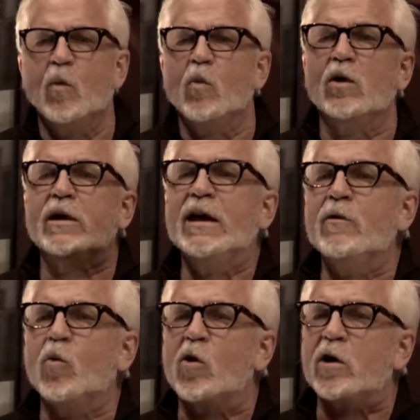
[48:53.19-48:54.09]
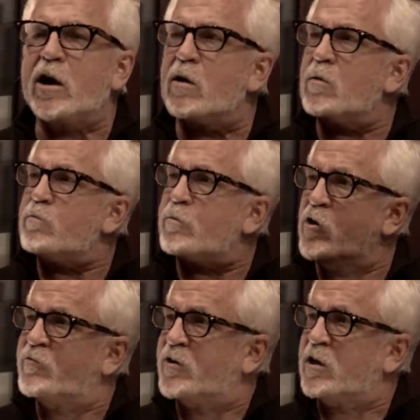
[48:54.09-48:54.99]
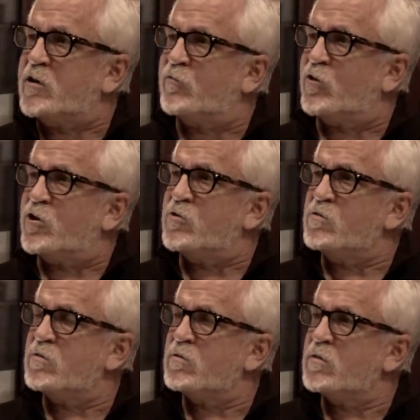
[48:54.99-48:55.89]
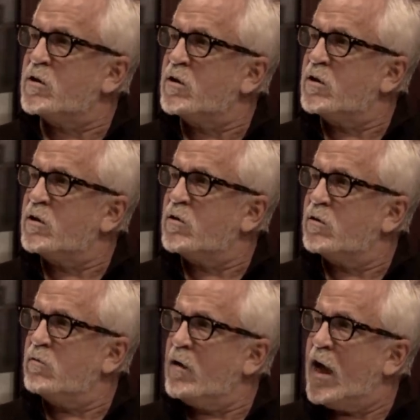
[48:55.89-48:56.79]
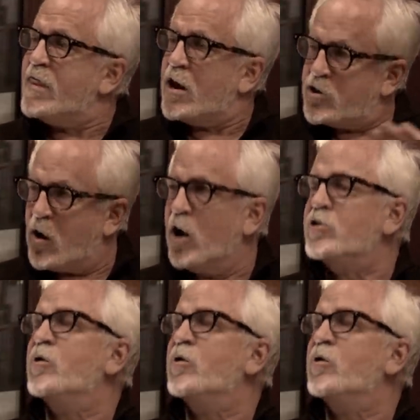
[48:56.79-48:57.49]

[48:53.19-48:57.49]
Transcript: we'll get it working perfectly for you, and then you're on